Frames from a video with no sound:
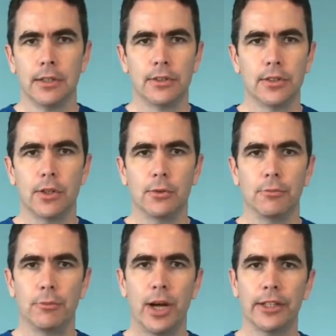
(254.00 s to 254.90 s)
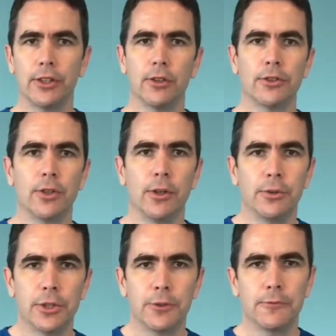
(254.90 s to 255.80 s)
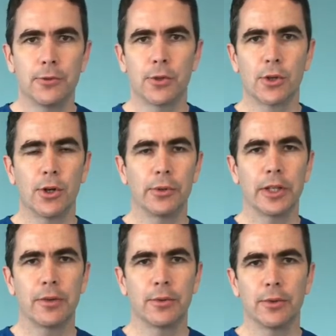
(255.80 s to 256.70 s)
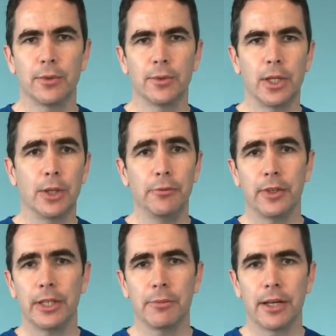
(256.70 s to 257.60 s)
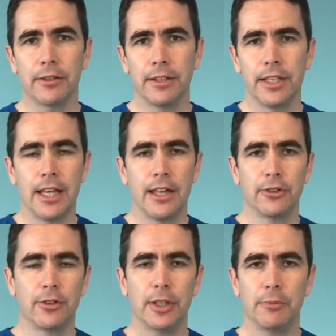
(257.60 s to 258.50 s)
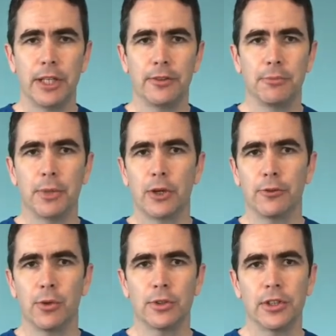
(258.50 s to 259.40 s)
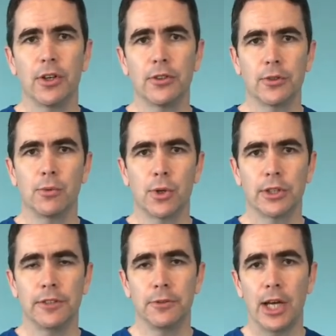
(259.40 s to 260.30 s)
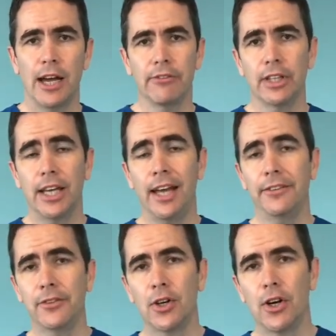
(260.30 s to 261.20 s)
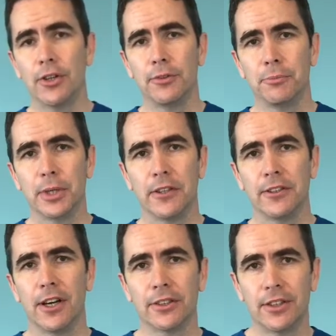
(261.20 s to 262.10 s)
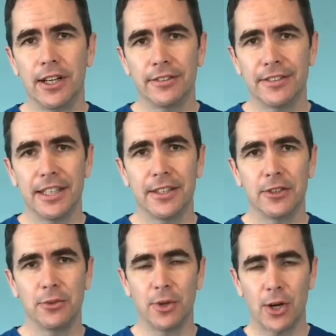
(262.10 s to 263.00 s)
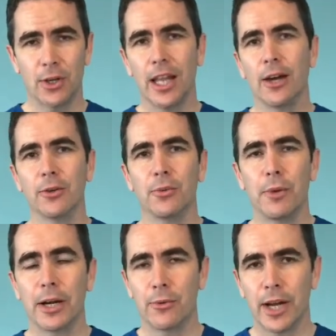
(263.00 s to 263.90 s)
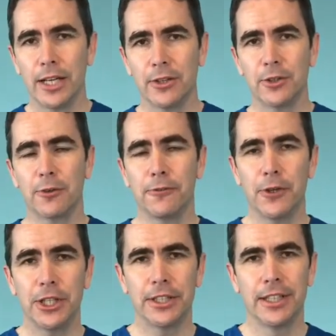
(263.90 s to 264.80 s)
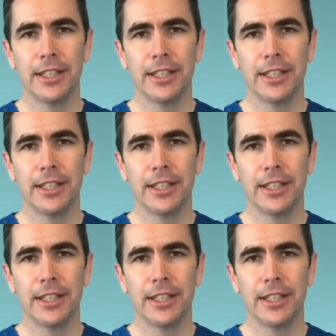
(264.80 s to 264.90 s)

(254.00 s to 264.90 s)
So practical solution for going through lymphedema treatment, but of course it also works if you have a cast on, but the doctor has said that you are allowed to bear weight on your foot,